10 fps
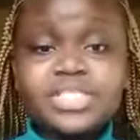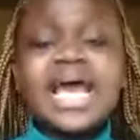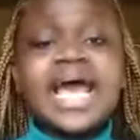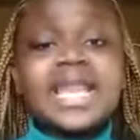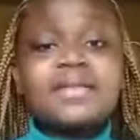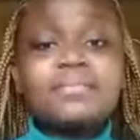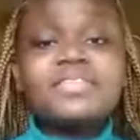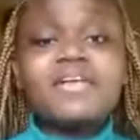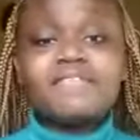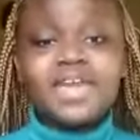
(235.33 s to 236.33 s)
and admit
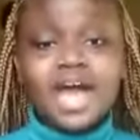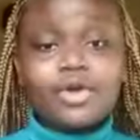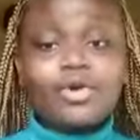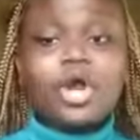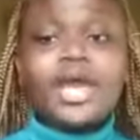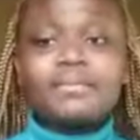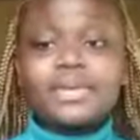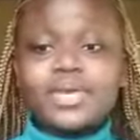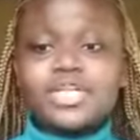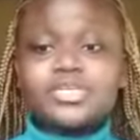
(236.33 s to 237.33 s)
that they are wrong, and be
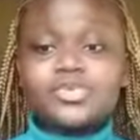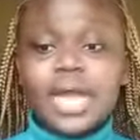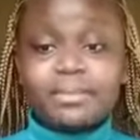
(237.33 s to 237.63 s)
ready to